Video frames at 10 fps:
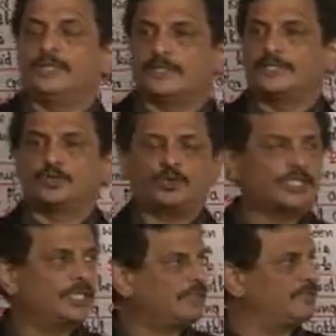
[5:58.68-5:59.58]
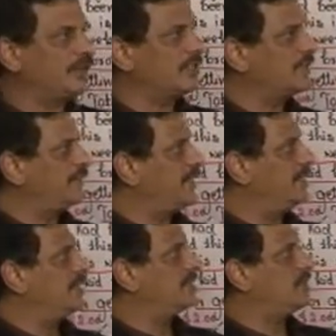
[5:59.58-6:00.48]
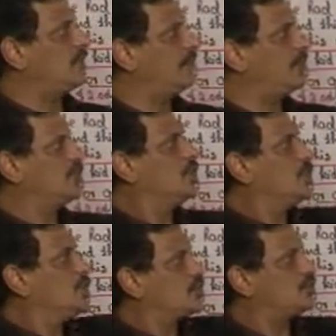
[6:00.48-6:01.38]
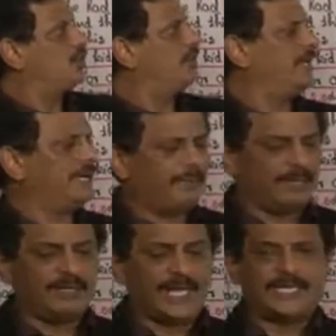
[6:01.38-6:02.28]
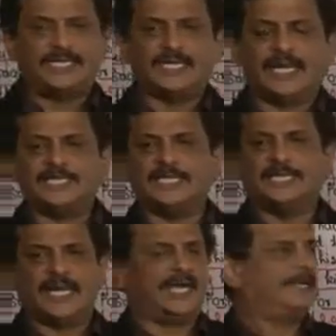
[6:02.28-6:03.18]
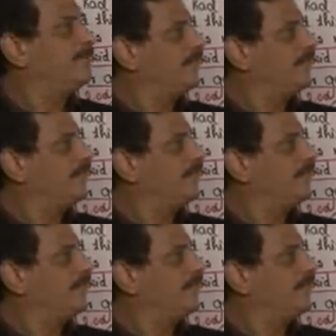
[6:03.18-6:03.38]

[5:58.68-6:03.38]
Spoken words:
This is what this philosophy here is all about. Story number 1989.